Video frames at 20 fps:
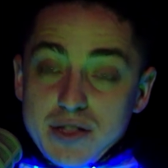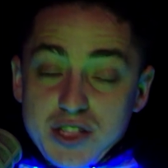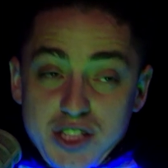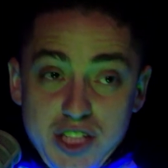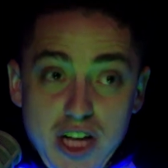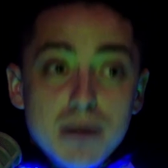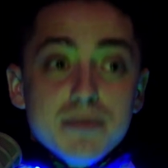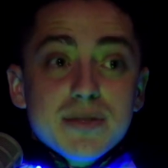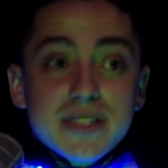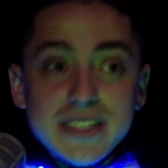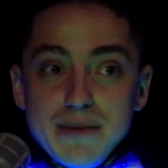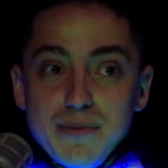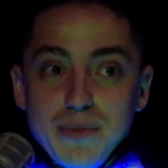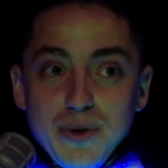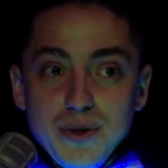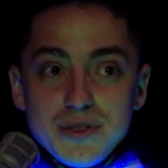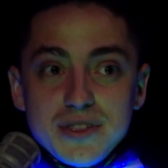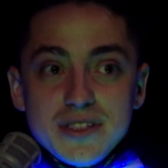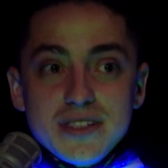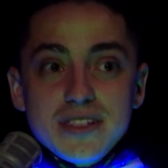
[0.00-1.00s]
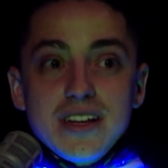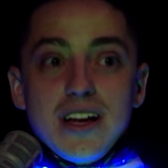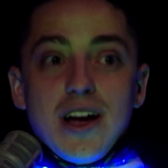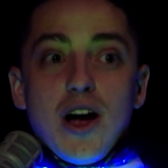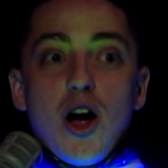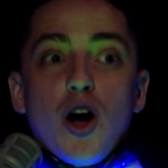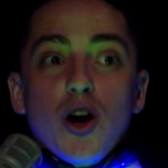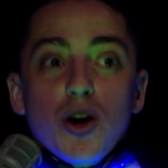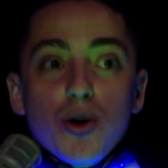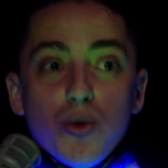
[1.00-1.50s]
some symbols
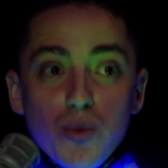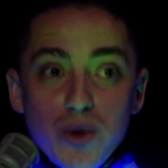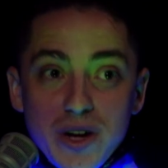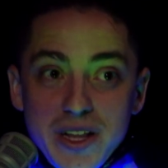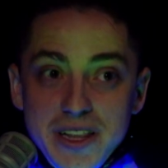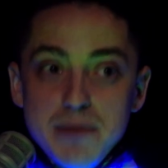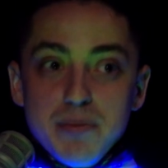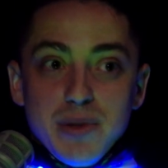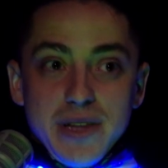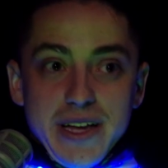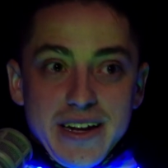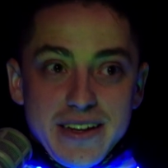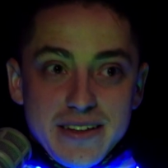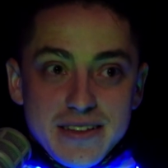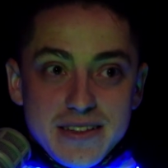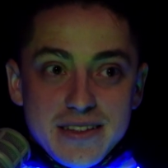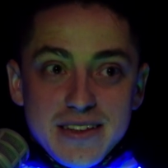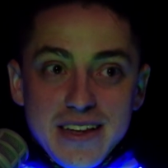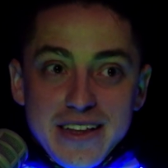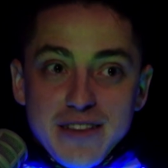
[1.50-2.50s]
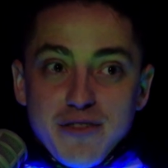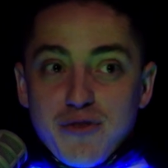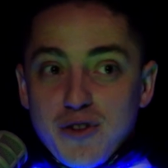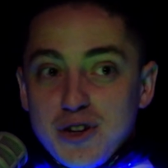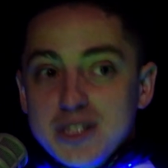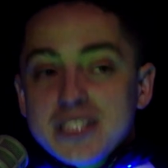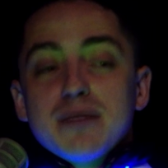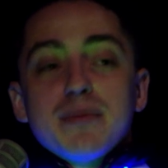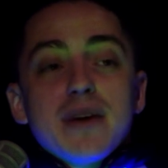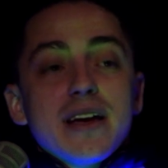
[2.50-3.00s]
are really blatant, and the
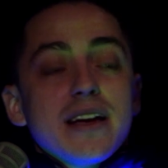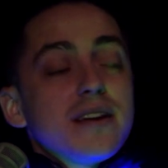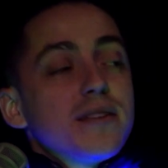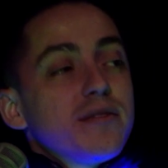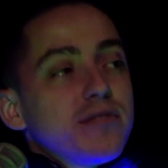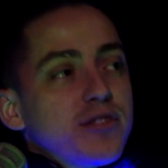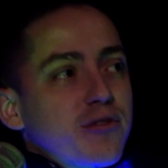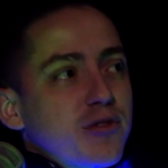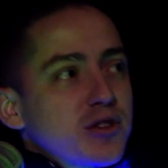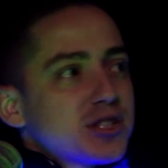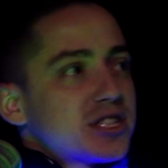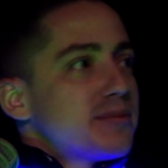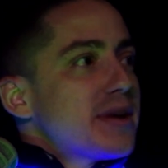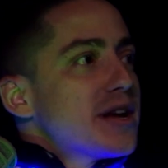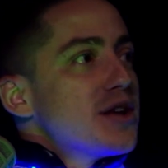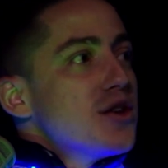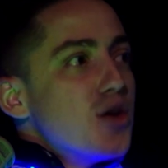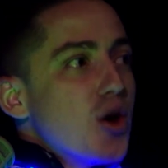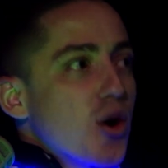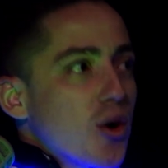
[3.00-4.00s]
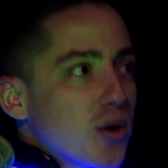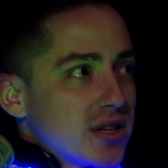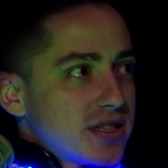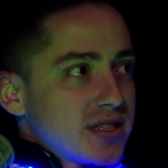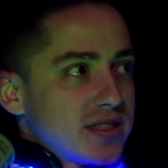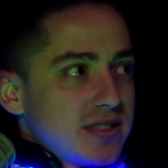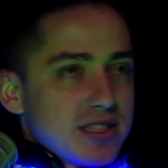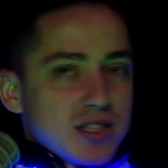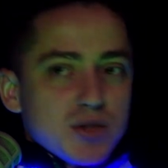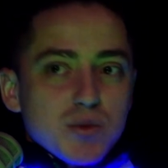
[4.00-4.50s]
first time I
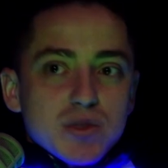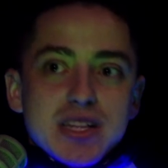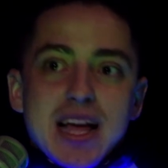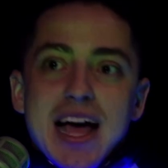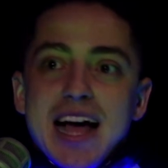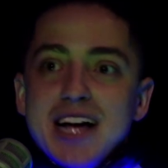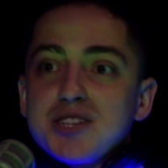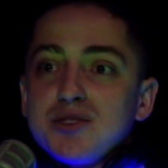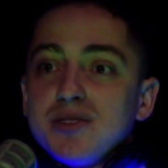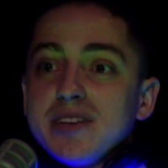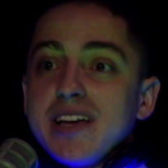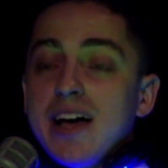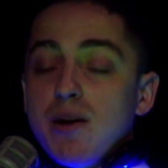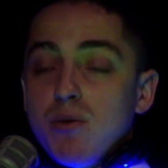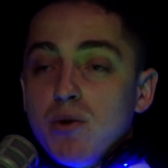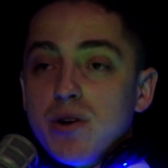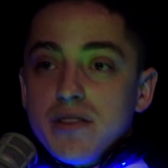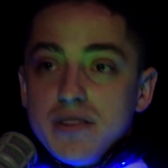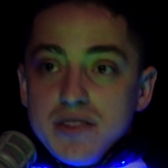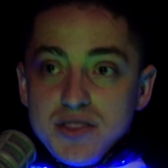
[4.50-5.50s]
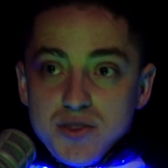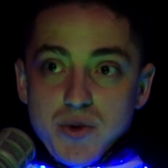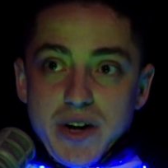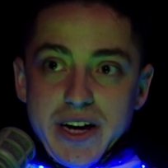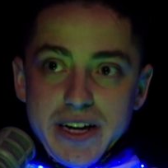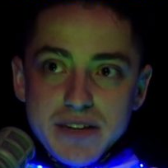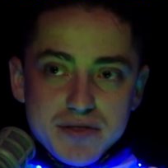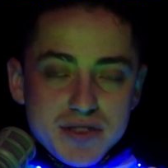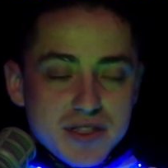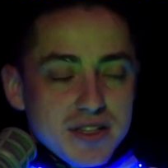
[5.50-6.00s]
noticed this was actually at one of these
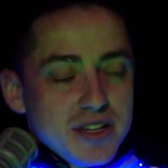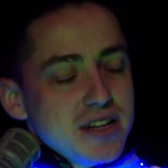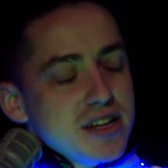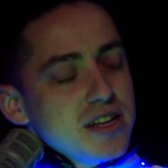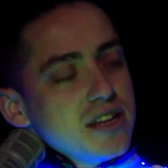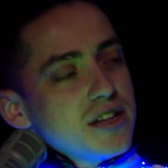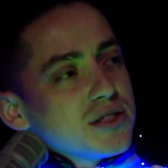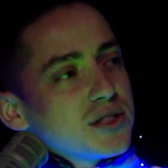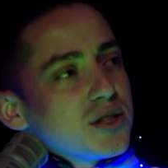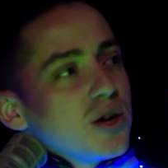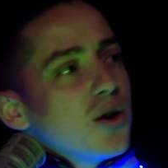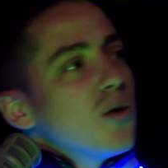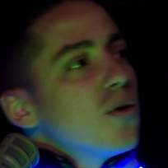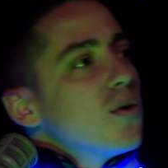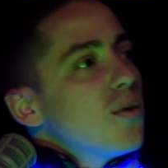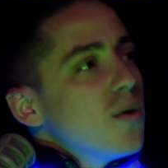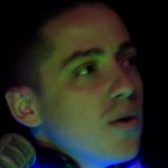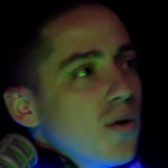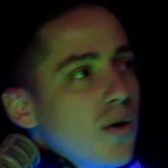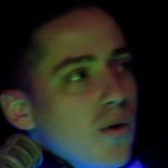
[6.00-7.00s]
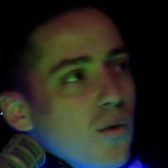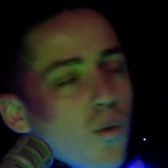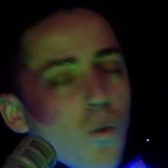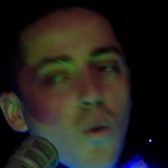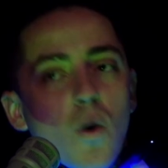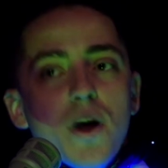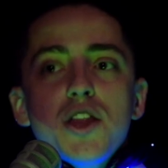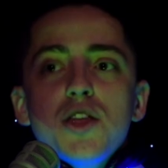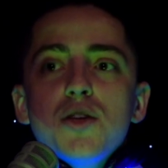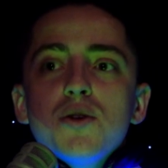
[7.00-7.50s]
raves. So.
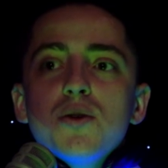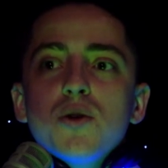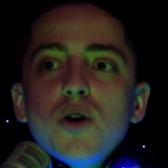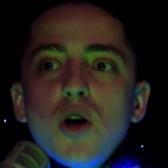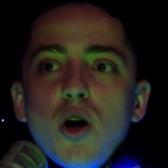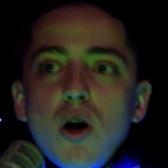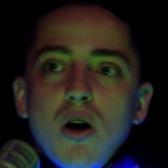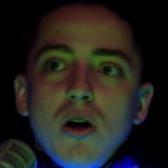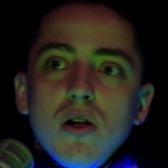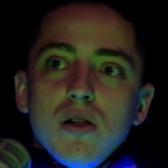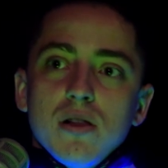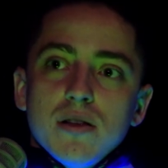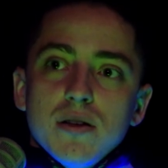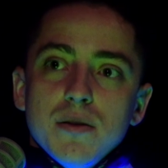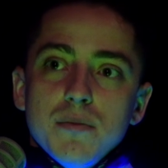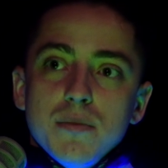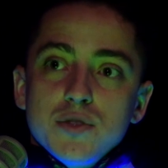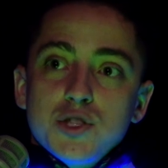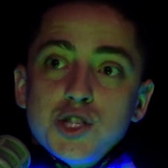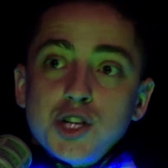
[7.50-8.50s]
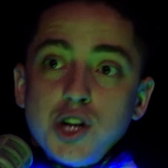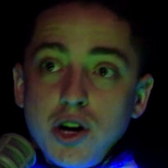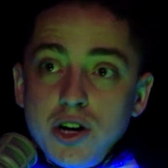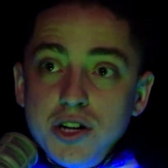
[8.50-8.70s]
What do you call church?